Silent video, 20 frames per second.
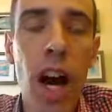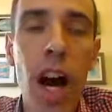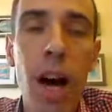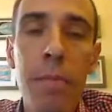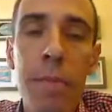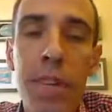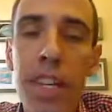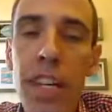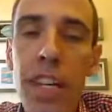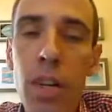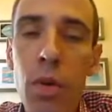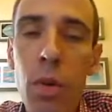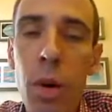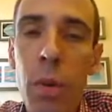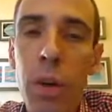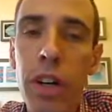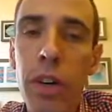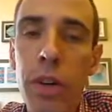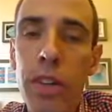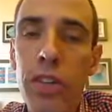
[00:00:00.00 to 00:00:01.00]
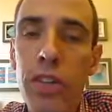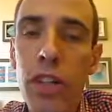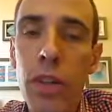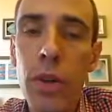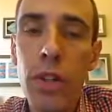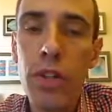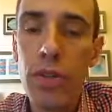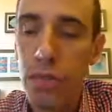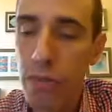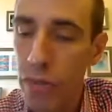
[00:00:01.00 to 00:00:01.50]
Here, what we're going to
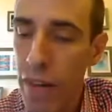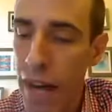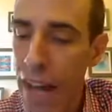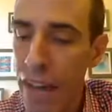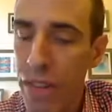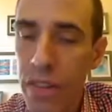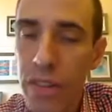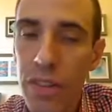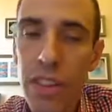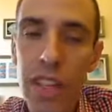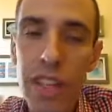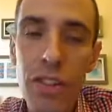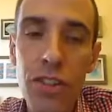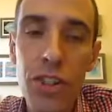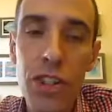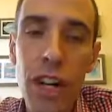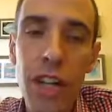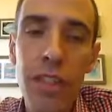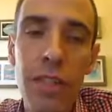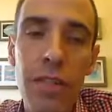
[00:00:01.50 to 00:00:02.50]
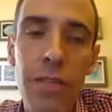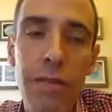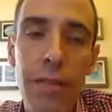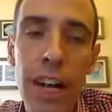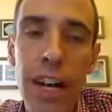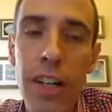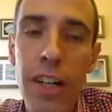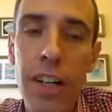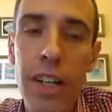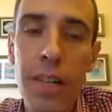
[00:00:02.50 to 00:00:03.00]
do is rather than just
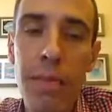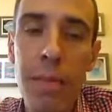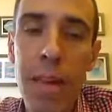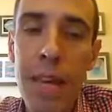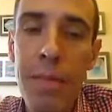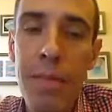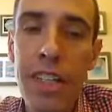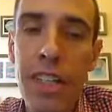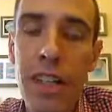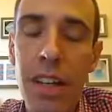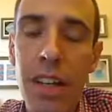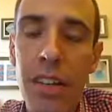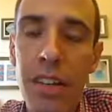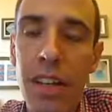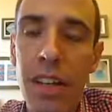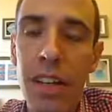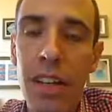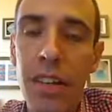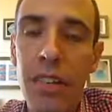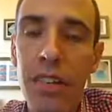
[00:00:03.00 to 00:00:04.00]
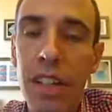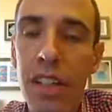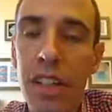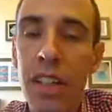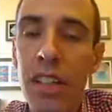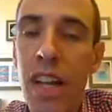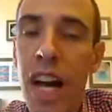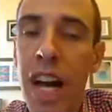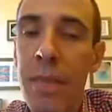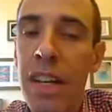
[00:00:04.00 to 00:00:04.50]
vary maybe the
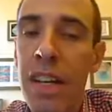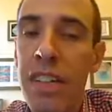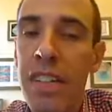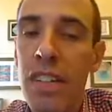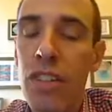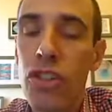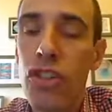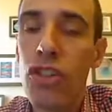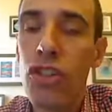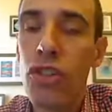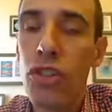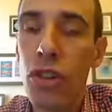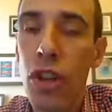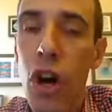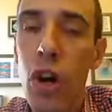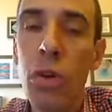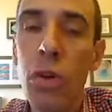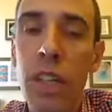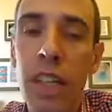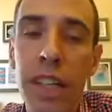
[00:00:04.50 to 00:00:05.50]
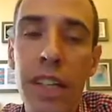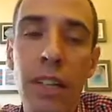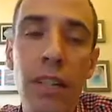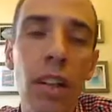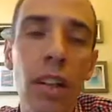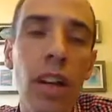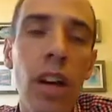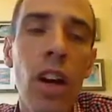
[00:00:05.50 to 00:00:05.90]
climate slowly,